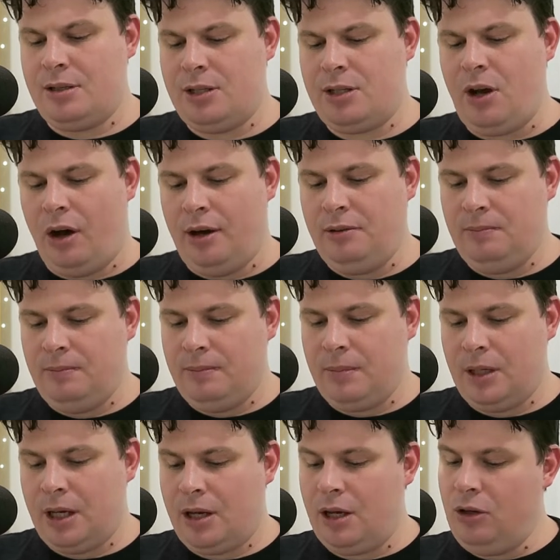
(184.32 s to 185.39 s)
Scott,
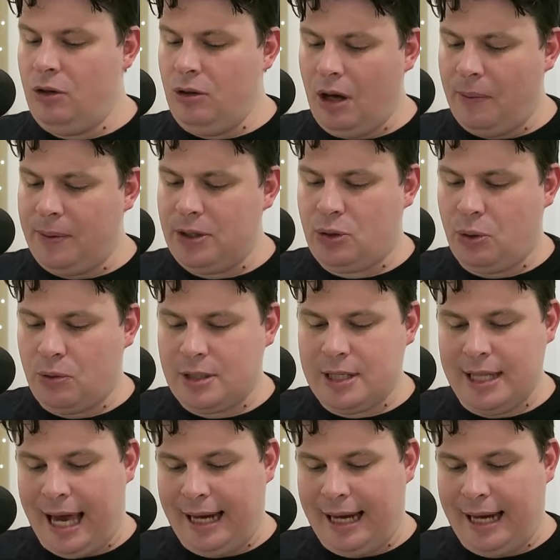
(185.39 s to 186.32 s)
can you go and talk to